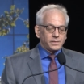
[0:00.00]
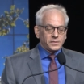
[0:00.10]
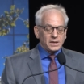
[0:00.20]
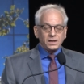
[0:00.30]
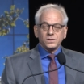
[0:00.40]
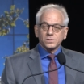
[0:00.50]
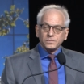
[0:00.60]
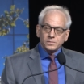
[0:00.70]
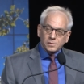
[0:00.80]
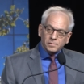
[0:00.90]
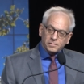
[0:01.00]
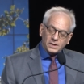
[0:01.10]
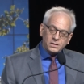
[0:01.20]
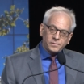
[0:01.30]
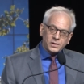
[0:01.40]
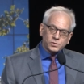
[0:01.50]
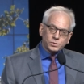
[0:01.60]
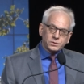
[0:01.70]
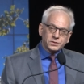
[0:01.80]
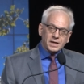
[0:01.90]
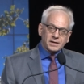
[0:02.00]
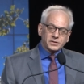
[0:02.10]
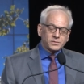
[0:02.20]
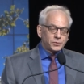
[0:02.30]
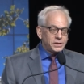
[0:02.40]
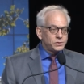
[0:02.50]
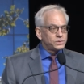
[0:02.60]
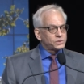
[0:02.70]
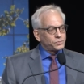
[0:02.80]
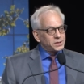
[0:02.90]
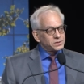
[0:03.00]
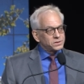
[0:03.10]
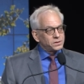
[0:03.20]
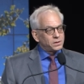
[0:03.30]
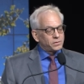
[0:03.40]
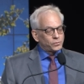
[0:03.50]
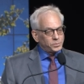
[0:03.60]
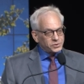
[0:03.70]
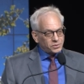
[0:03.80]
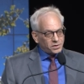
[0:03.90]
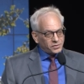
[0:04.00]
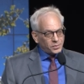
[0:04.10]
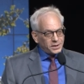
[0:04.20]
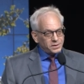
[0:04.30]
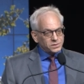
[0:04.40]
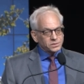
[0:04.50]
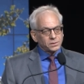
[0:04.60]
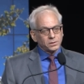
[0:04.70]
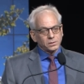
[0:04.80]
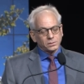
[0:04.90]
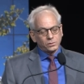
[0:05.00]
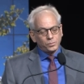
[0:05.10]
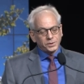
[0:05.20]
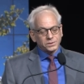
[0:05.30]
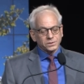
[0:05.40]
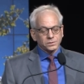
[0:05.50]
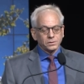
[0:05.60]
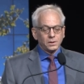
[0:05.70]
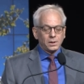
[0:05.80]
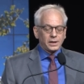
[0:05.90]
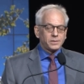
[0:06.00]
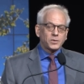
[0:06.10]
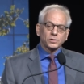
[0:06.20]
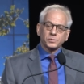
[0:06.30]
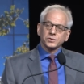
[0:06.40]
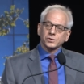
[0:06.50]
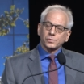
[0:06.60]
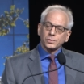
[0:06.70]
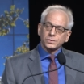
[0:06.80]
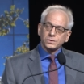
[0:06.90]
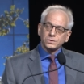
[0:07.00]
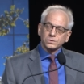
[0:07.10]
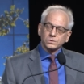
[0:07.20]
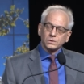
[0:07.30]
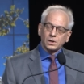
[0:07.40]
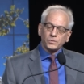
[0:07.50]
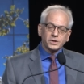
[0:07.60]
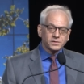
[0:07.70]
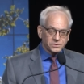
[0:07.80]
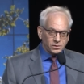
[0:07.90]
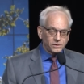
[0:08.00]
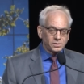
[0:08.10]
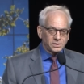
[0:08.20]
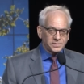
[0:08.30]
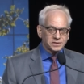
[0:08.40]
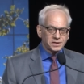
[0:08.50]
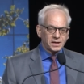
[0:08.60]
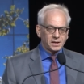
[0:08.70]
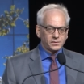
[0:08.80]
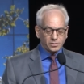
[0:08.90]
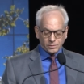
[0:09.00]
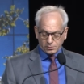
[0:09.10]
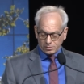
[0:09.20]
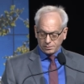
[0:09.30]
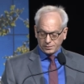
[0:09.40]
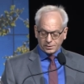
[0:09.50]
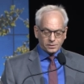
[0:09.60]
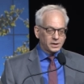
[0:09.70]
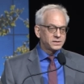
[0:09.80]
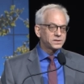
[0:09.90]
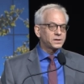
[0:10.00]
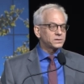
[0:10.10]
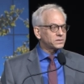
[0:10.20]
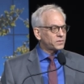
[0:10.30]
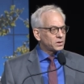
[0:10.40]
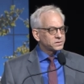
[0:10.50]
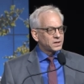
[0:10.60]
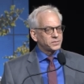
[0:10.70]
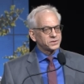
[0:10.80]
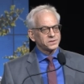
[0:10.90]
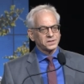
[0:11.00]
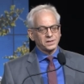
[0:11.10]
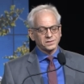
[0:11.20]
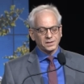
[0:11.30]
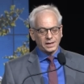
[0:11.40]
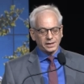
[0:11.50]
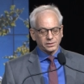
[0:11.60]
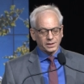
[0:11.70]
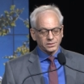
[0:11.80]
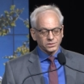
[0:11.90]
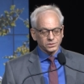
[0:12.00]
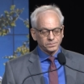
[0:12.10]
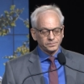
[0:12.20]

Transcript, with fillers: These individuals have a reduced risk of rheumatoid arthritis, lupus, and multiple sclerosis, and we are currently investigating their, their incidence of Alzheimer's disease and ALS.